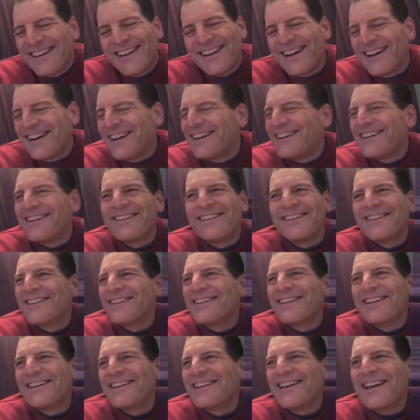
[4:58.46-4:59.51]
Kept true to
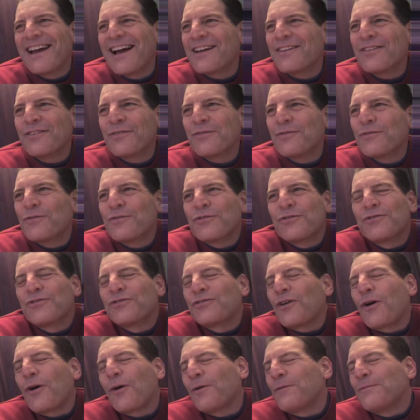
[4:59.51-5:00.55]
the test. yeah. that was.
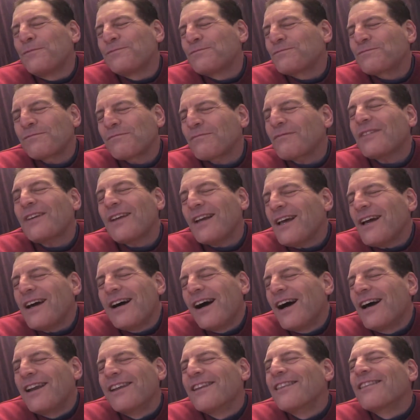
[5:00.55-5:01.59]
So
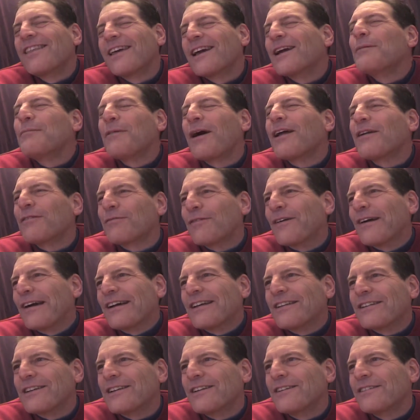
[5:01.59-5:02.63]
I didn't think about it,
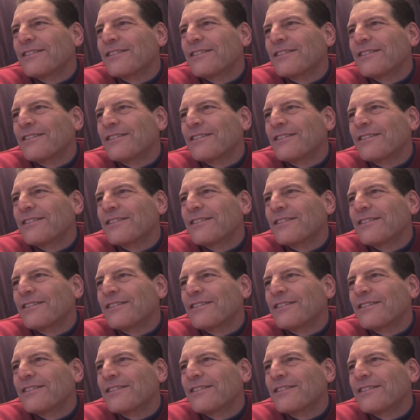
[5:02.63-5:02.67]
frankly.